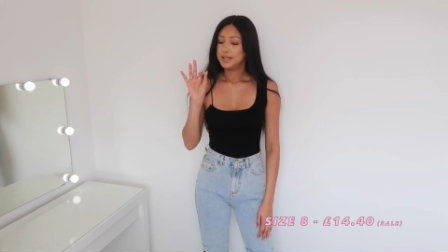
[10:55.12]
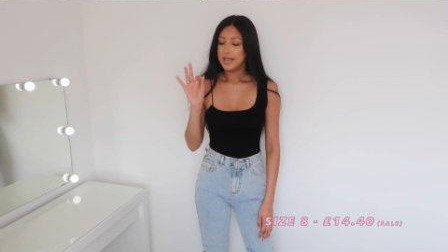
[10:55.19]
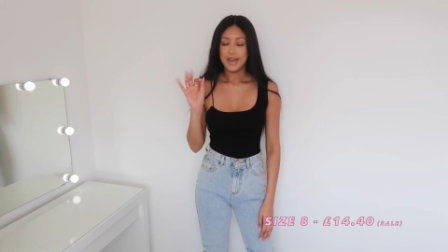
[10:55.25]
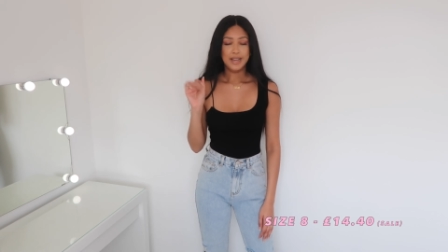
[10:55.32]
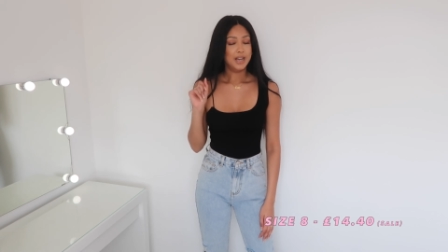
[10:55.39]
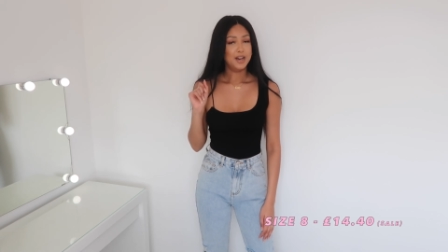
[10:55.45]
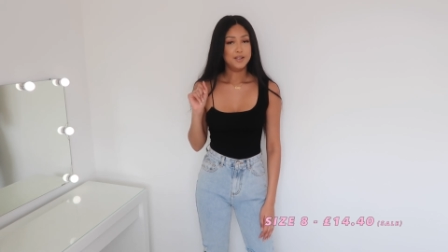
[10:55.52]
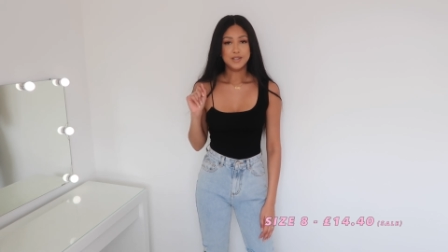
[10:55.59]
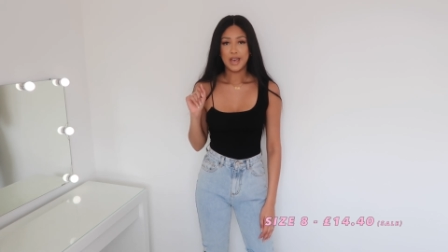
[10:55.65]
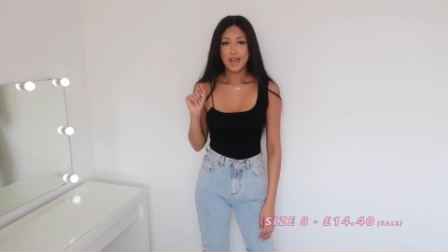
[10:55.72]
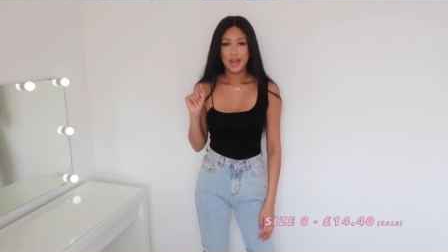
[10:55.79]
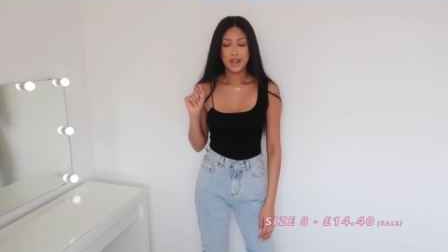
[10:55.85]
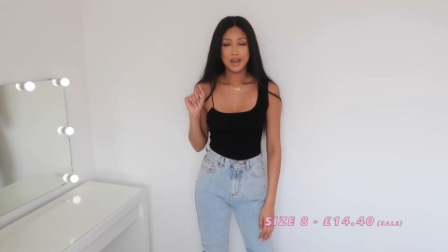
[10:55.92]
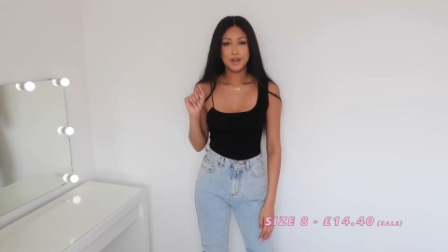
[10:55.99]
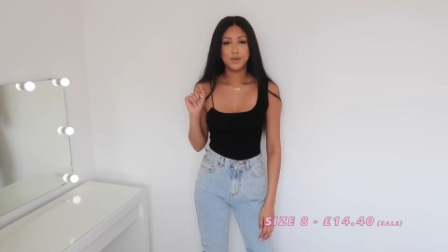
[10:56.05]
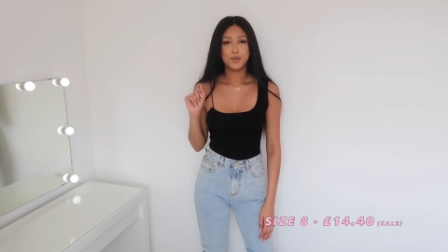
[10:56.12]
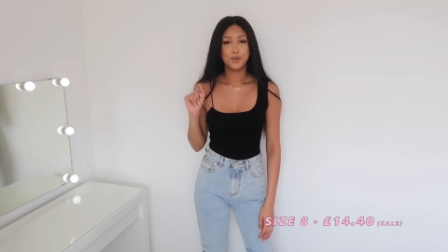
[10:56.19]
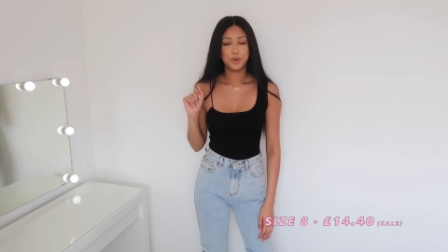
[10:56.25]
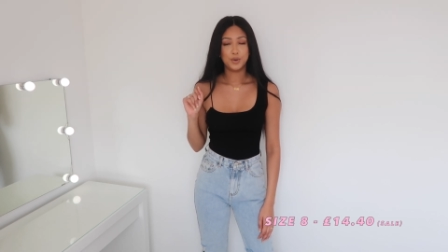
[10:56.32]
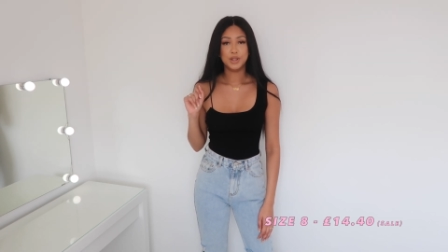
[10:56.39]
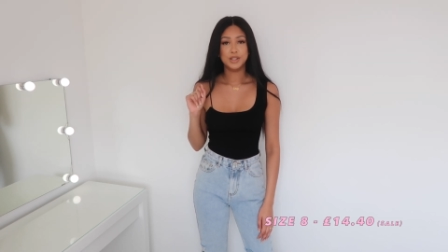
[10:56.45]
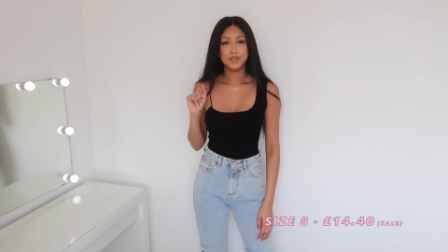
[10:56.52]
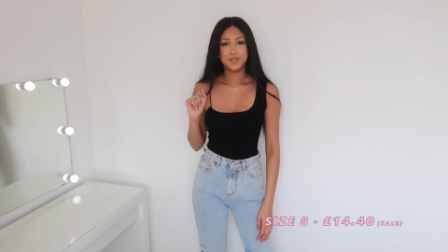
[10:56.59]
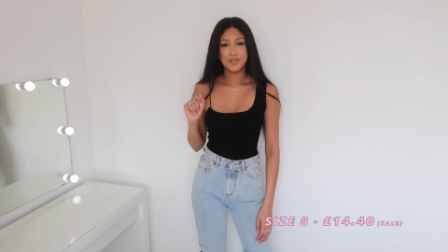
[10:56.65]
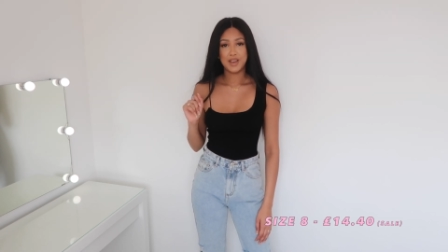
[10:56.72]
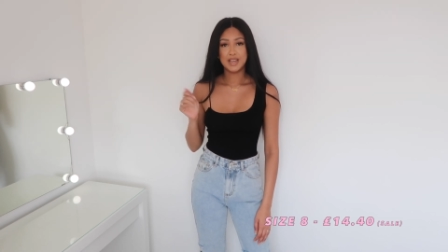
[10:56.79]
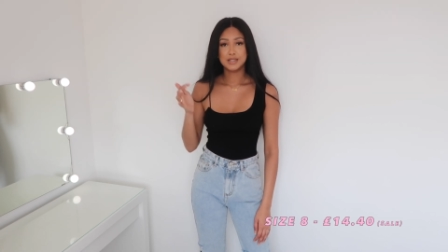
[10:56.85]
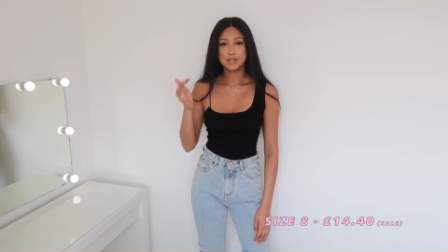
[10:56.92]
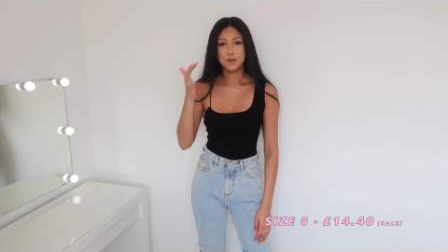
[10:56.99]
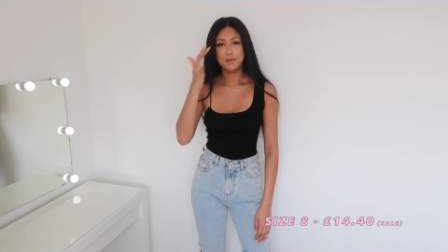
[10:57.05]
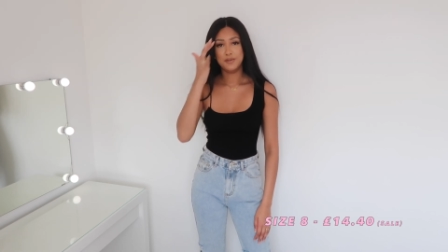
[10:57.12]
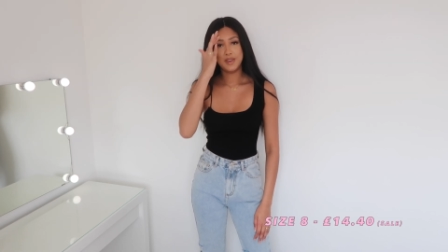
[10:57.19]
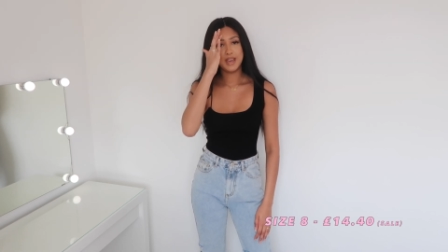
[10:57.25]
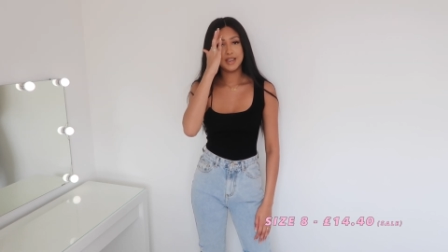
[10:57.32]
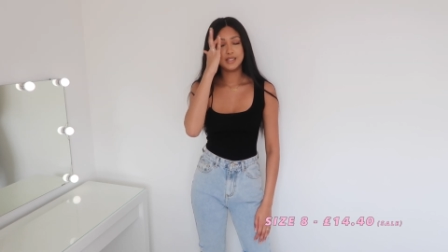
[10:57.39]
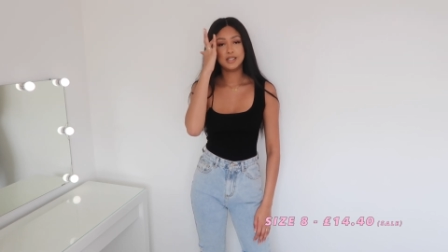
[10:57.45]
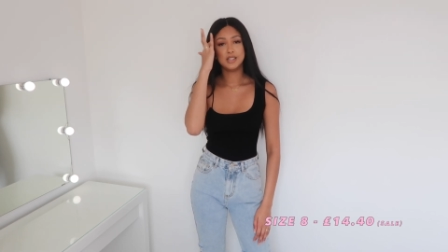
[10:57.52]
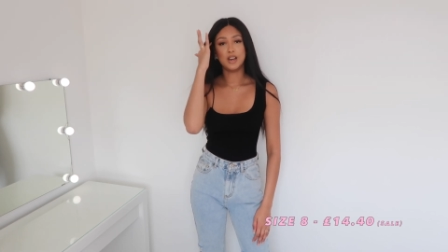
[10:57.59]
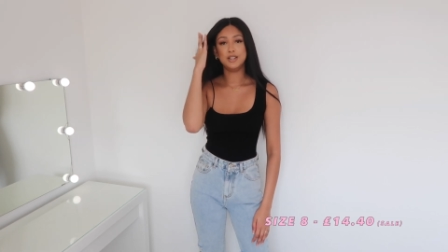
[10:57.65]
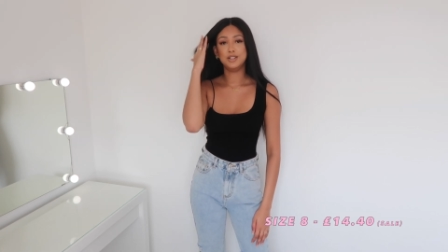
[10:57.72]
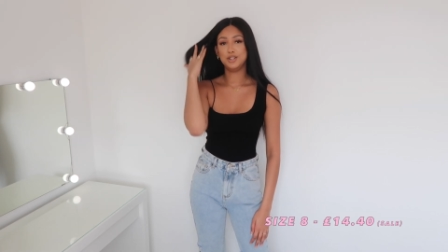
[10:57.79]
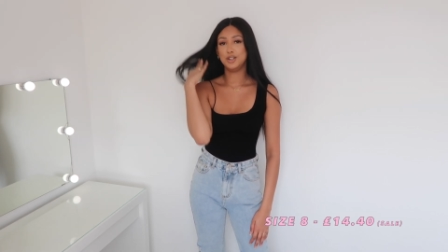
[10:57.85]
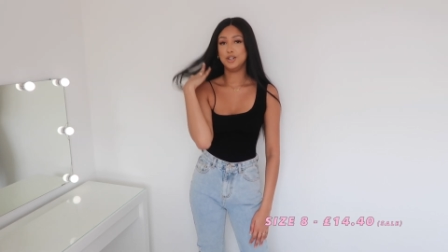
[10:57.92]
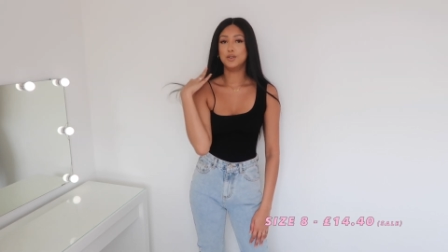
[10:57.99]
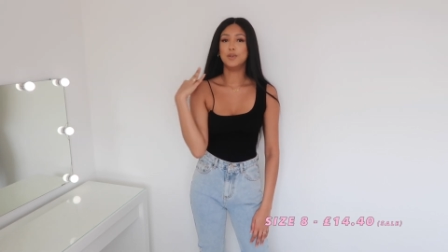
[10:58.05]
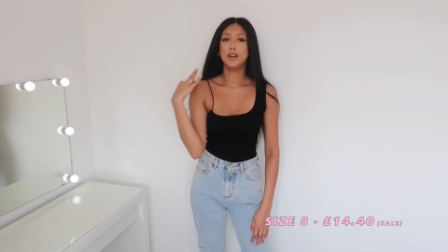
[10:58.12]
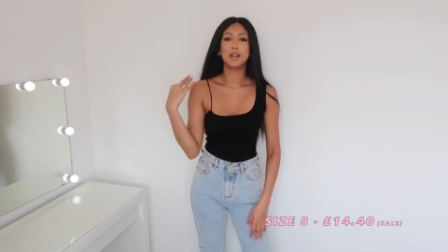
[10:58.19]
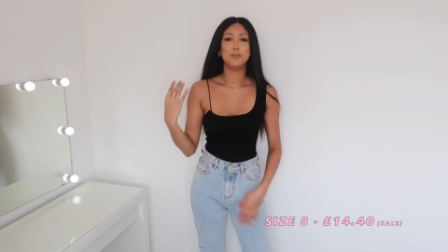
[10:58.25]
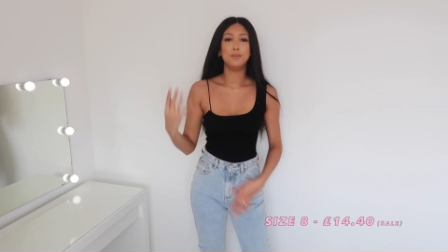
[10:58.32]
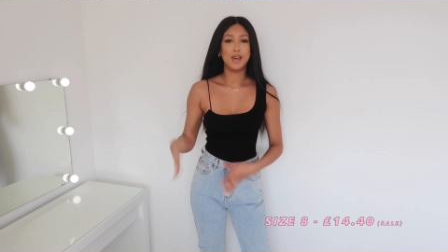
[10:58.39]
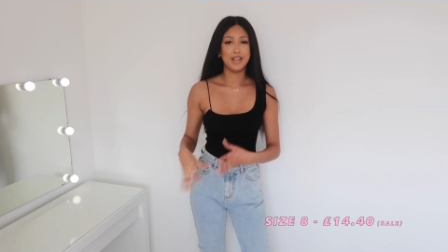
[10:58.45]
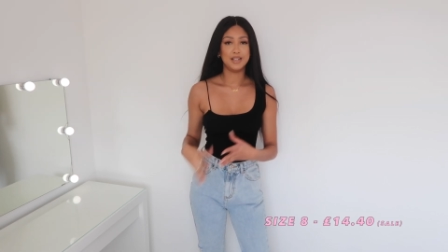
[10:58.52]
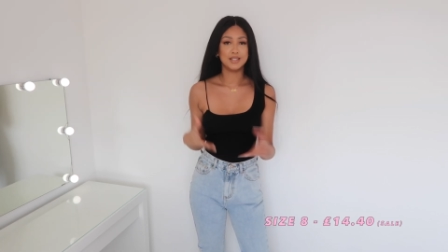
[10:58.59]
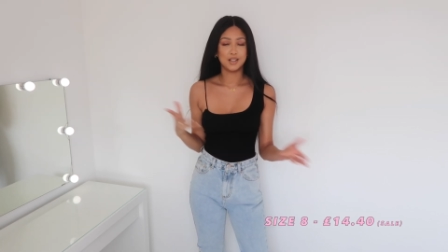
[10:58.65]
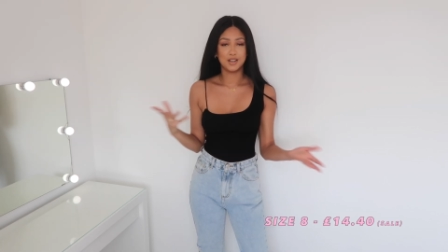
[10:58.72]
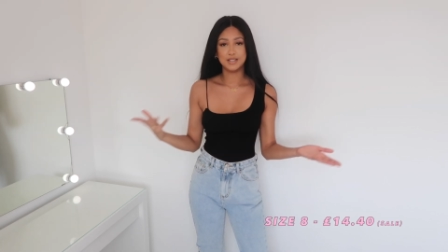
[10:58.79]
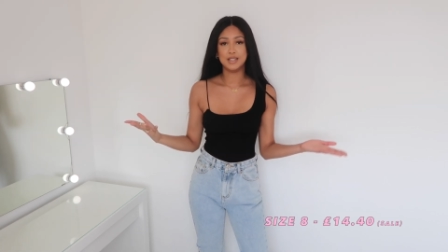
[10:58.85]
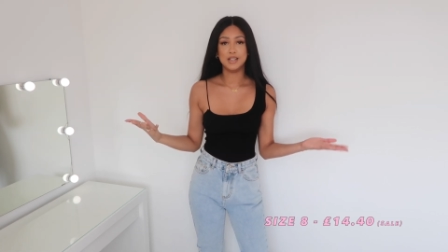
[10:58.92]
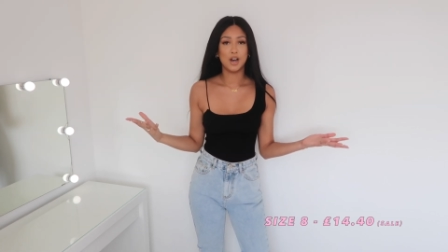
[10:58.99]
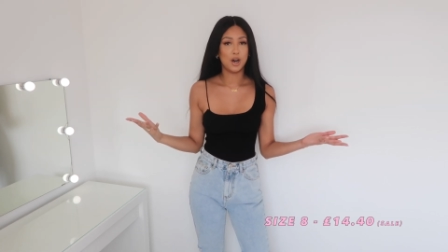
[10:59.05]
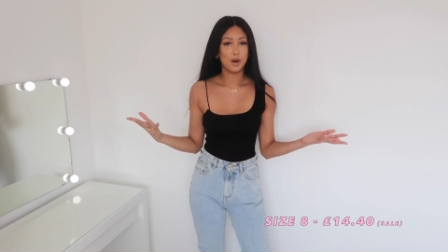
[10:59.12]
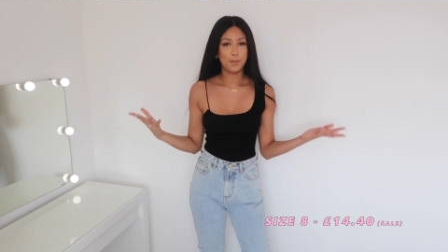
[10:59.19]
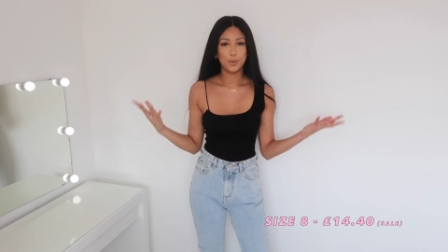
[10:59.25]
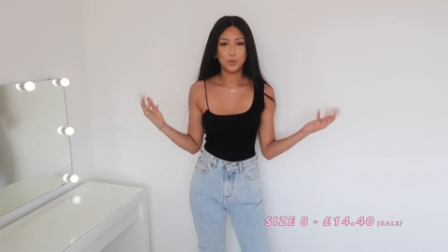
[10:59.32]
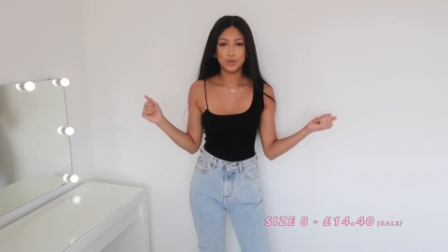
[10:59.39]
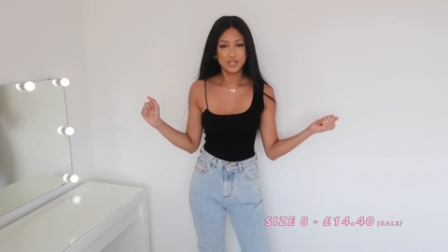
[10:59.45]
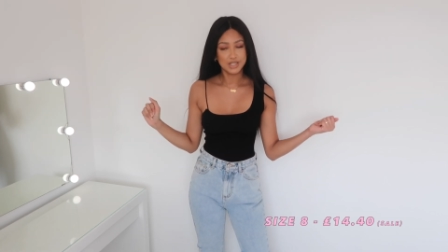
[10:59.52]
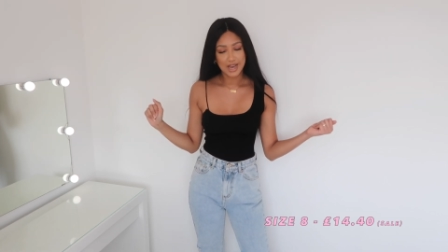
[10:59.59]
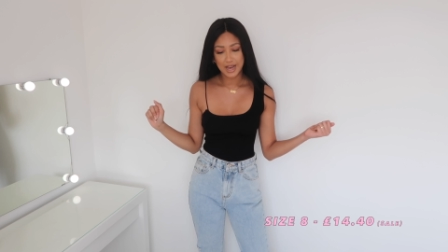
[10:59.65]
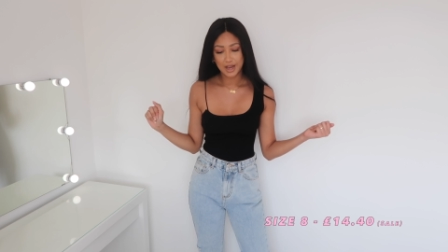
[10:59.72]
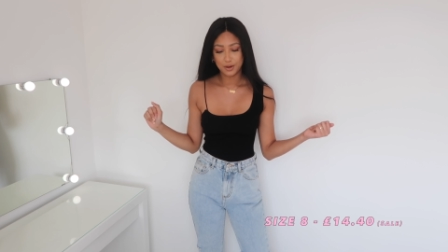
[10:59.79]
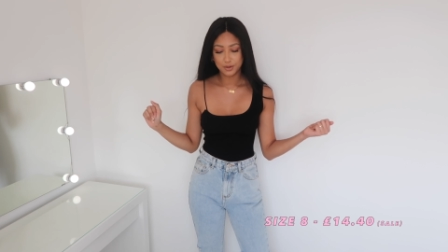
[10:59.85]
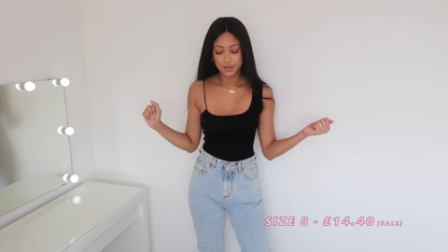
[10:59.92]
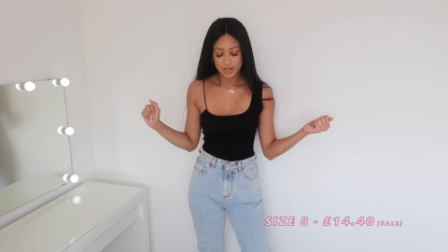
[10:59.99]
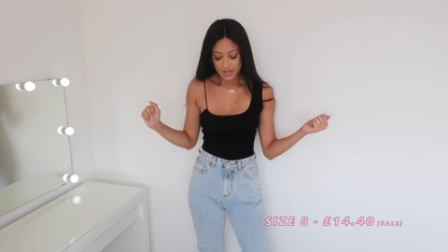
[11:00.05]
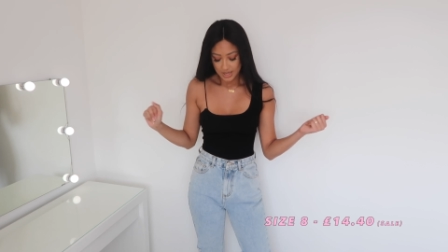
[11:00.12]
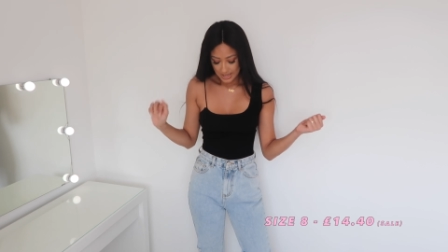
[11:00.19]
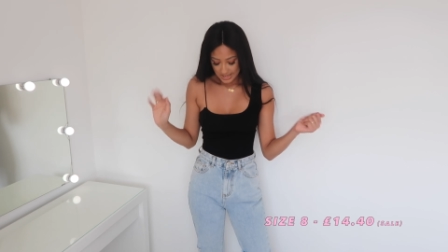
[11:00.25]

10 out of 10 for the fit on this. I do not recommend sizing up or down.